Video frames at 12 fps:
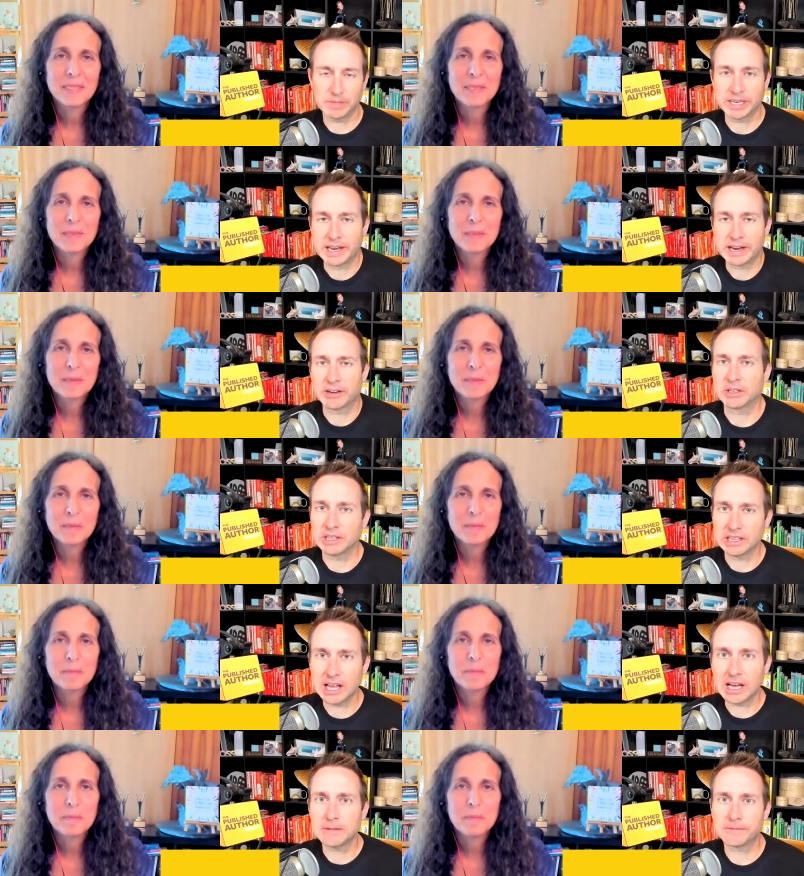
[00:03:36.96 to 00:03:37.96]
Speaker 1: inherent
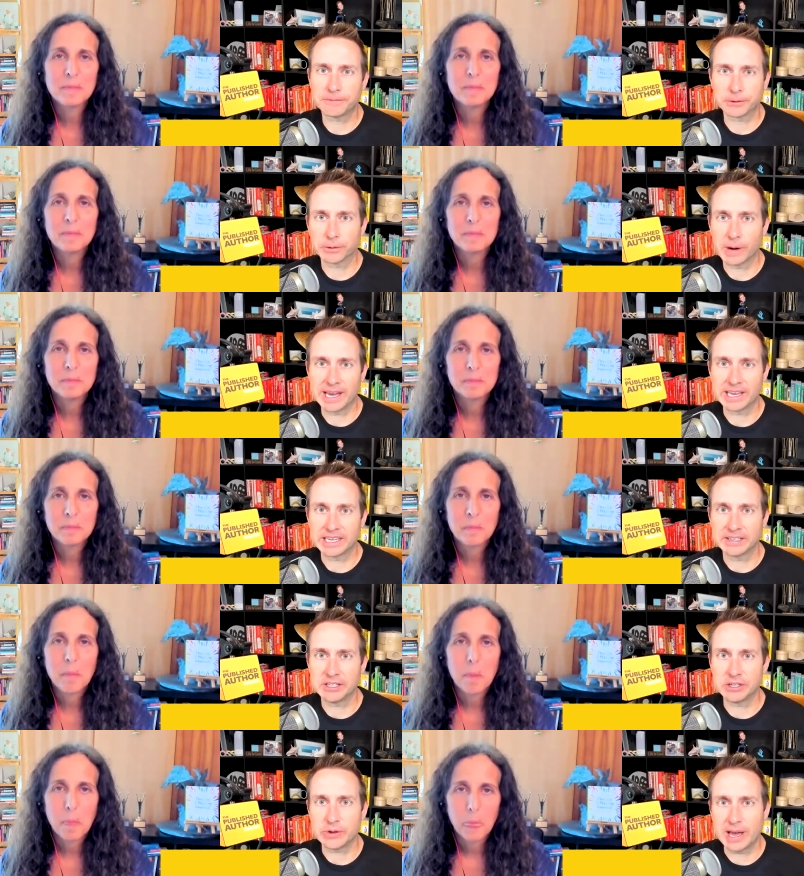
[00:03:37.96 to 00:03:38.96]
love for
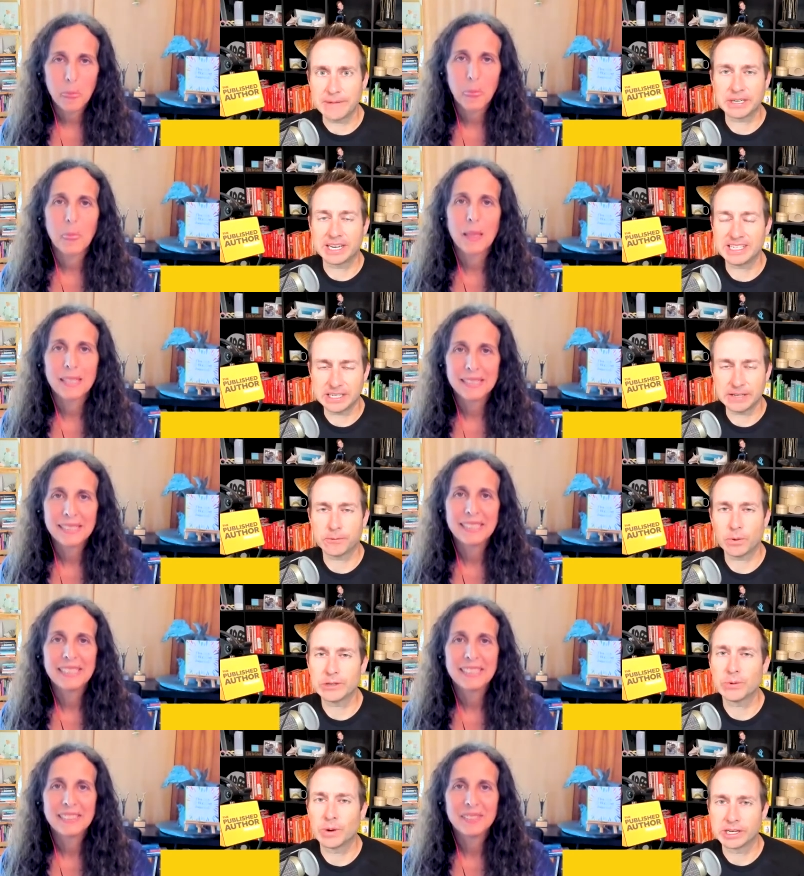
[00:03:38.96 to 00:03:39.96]
writing, did you have an idea of
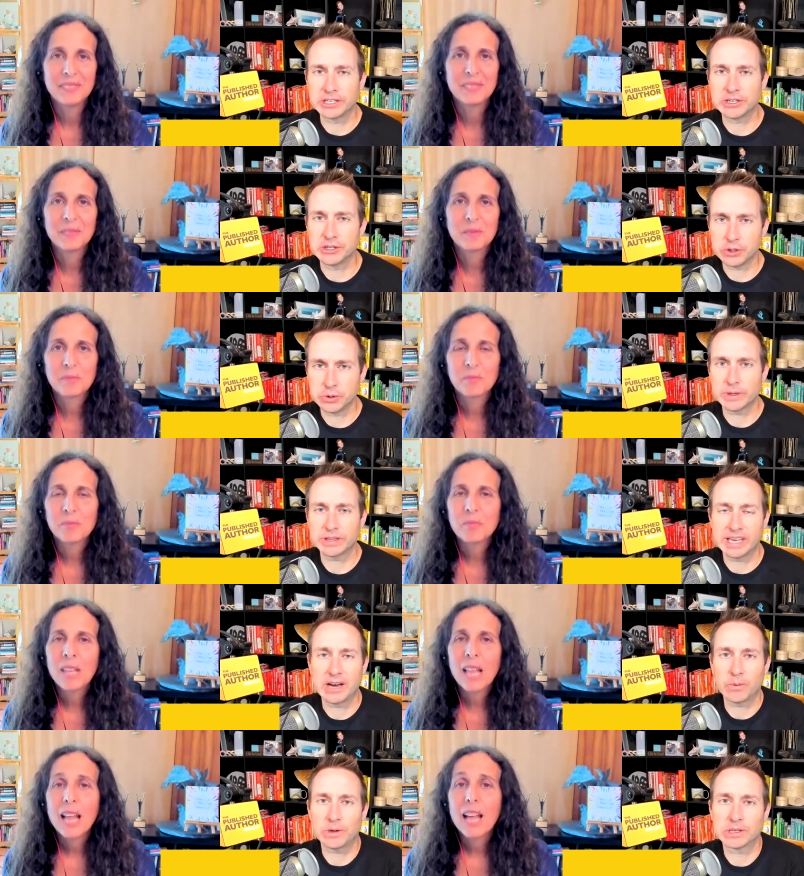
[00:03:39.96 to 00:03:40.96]
what you wanted to do with
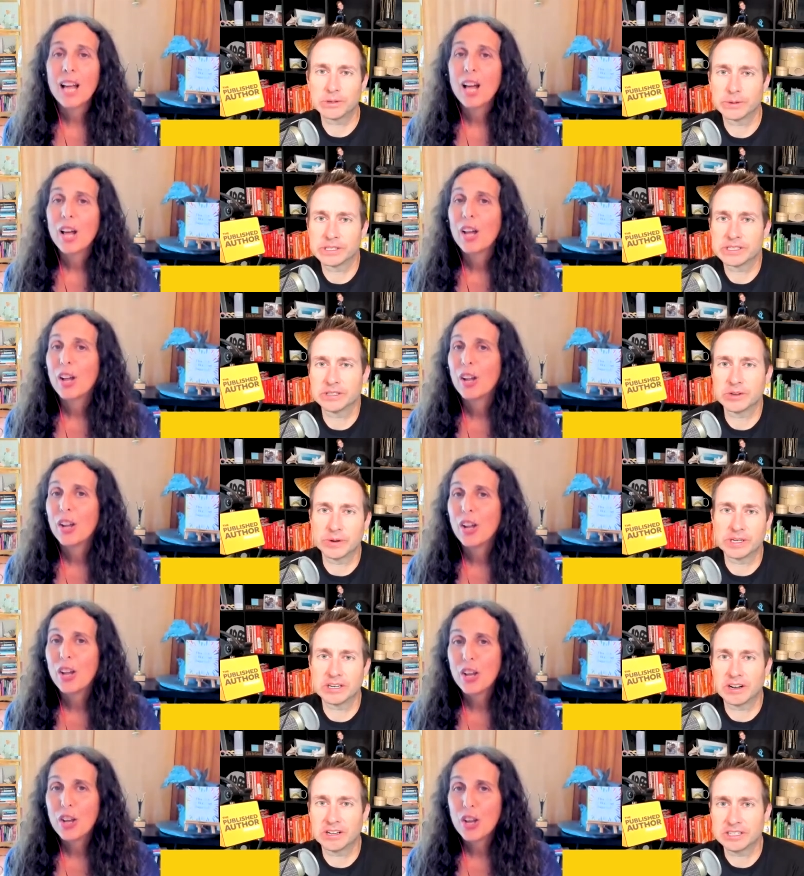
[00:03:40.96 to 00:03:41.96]
that while you were still going
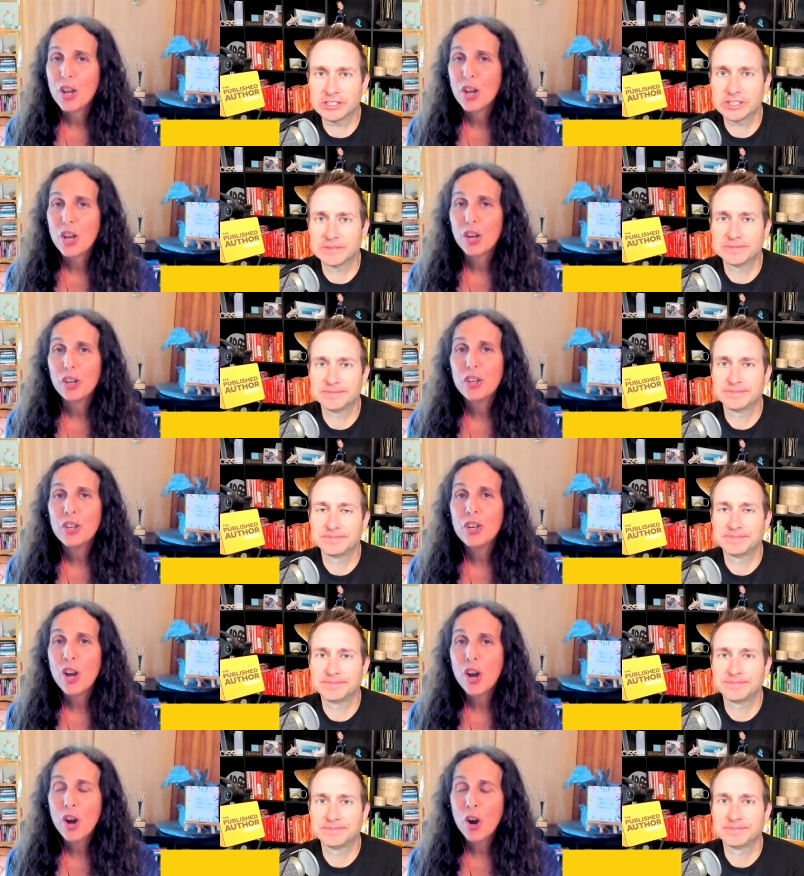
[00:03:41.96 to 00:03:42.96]
to college?
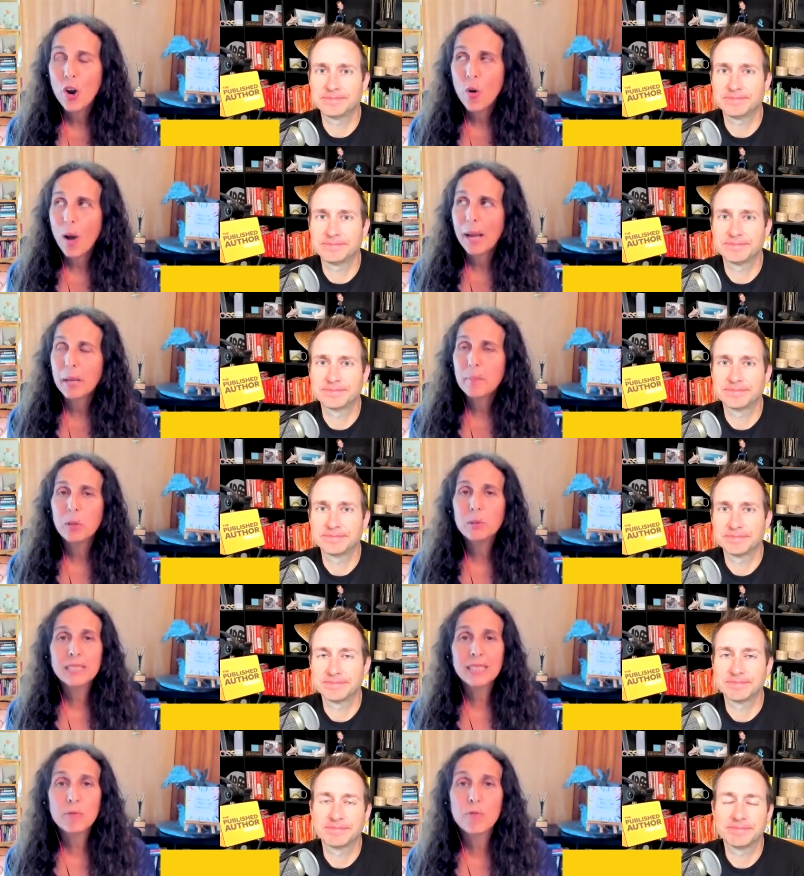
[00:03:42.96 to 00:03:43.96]
Speaker 2: No, I
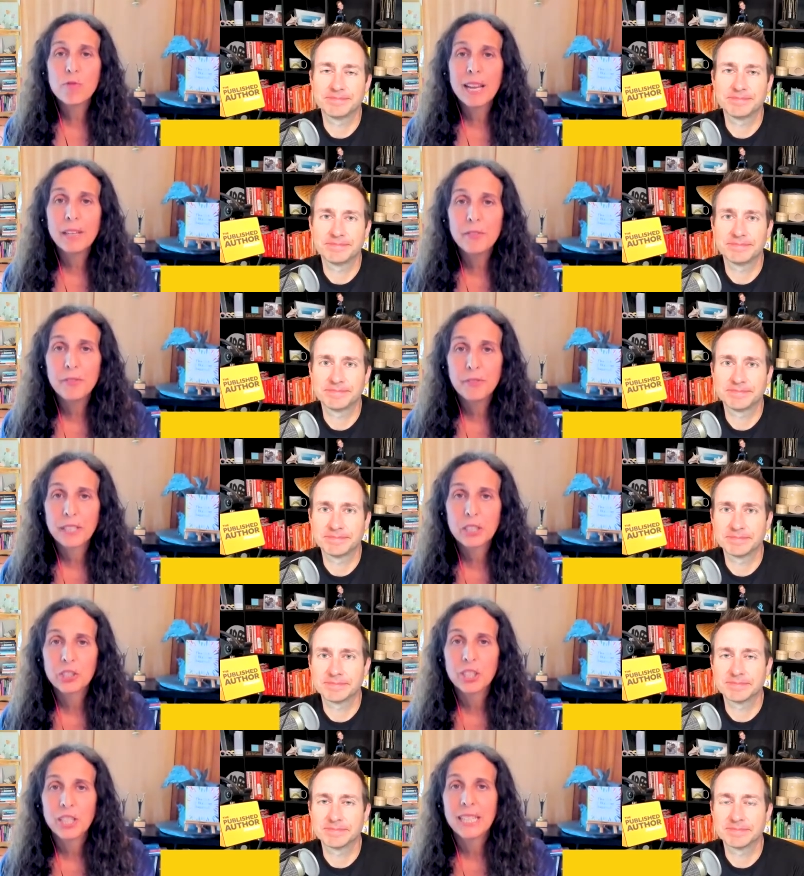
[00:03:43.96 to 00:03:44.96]
mostly read
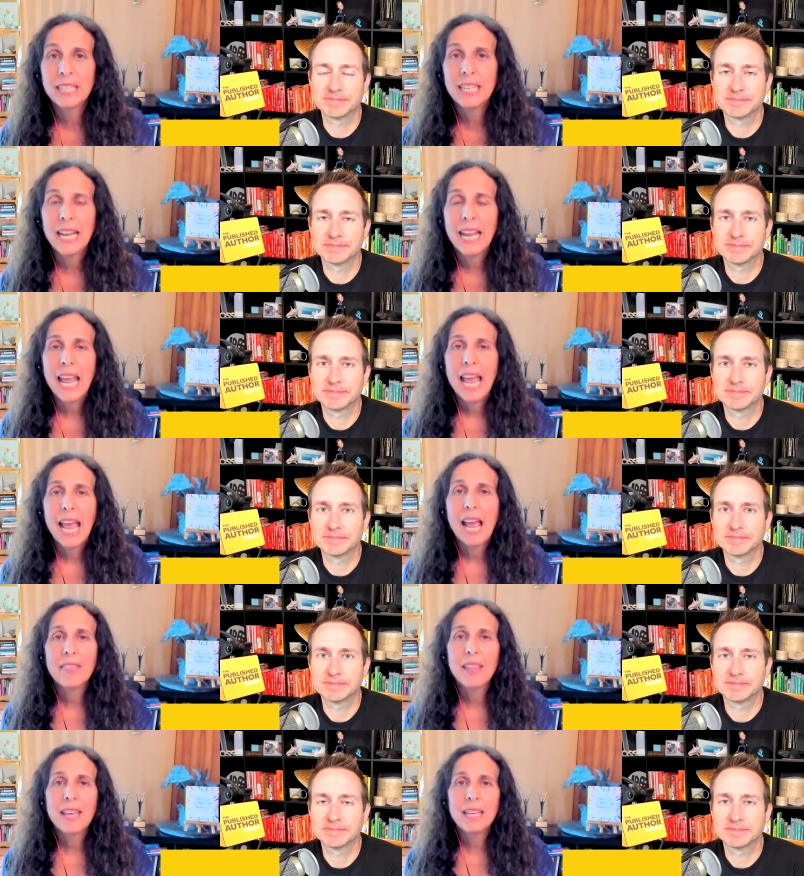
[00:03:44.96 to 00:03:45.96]
fiction.
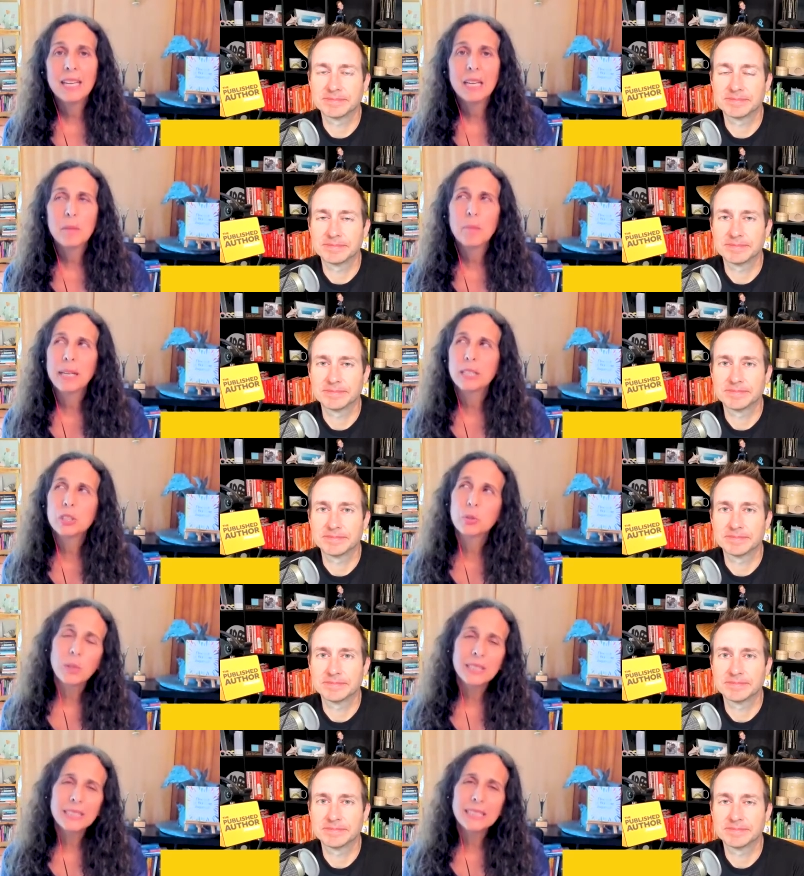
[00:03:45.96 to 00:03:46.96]
And then in my
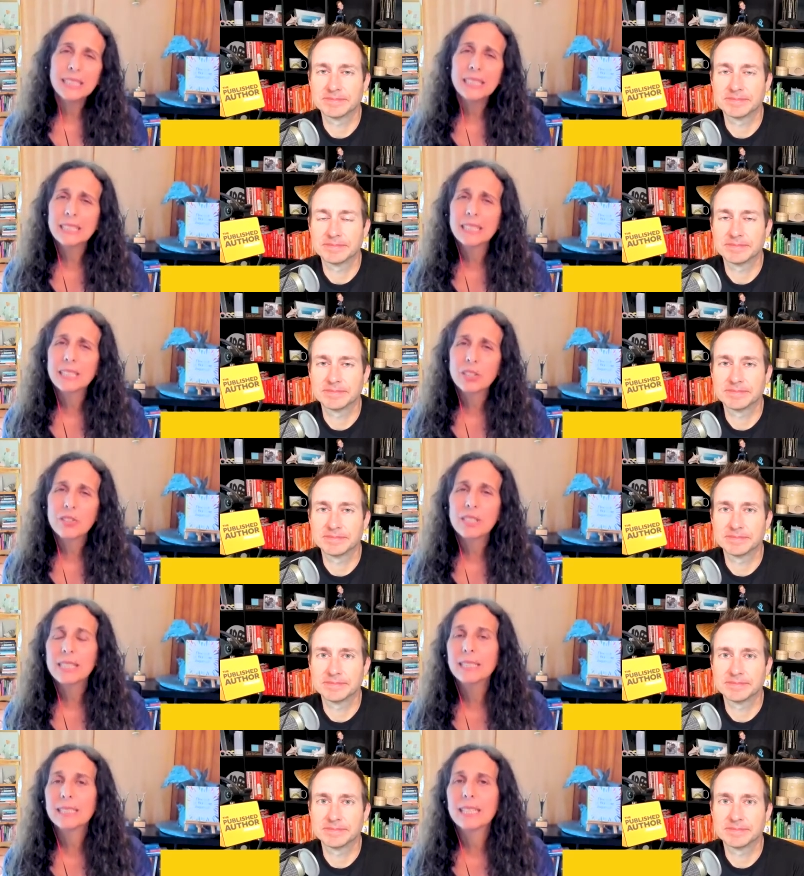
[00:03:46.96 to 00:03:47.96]
20s and
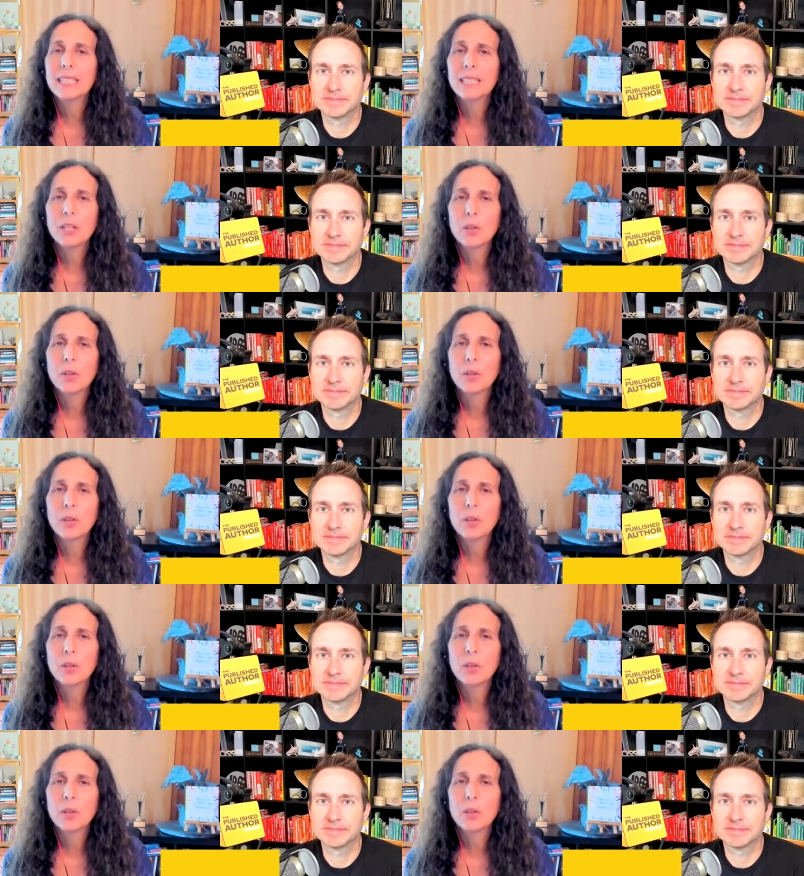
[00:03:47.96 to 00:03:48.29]
30s, then, you